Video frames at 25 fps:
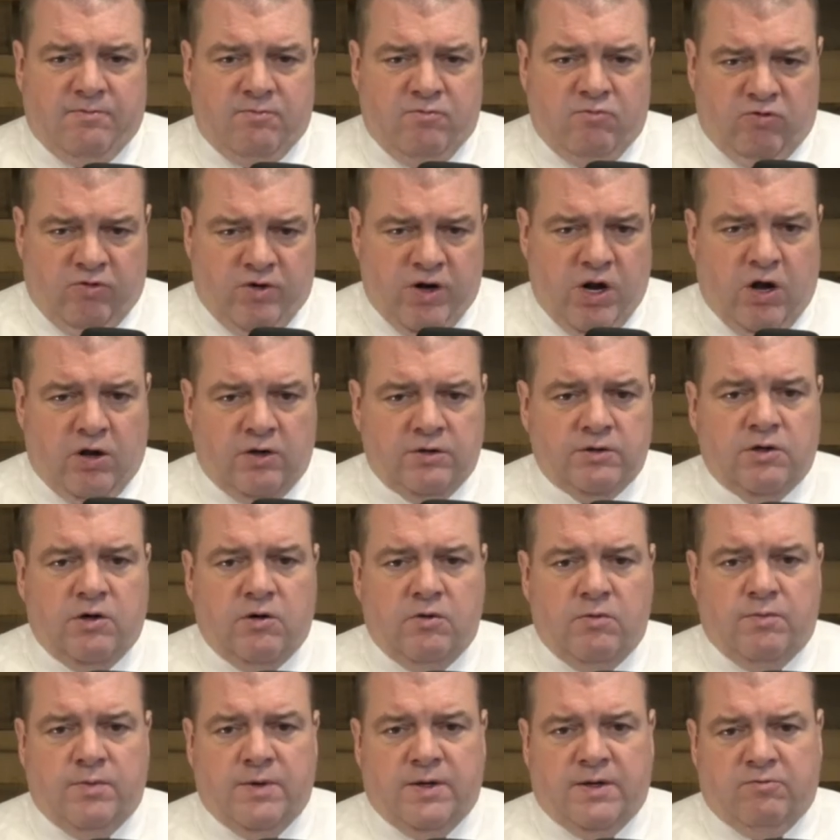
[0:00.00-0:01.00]

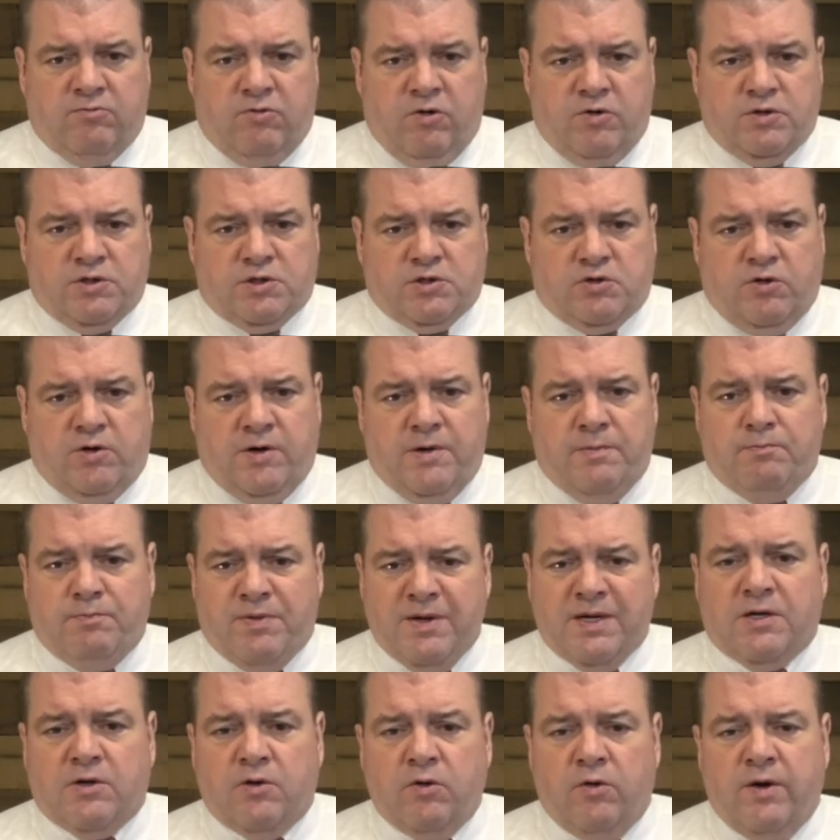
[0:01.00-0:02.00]
Reynaldo wrote a story.
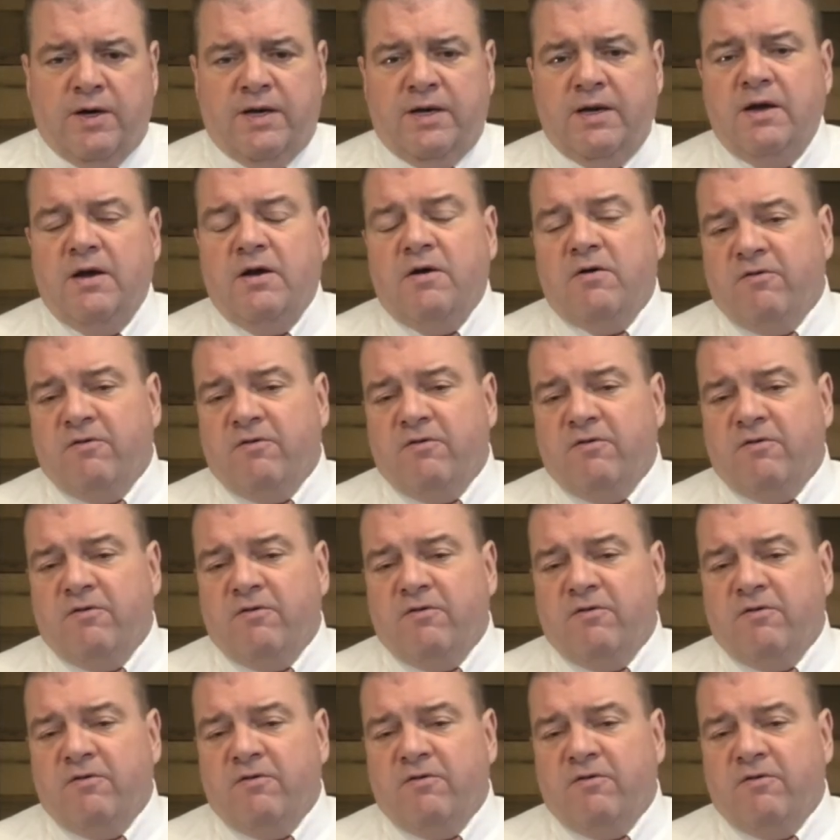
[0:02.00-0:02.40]
Bitcoin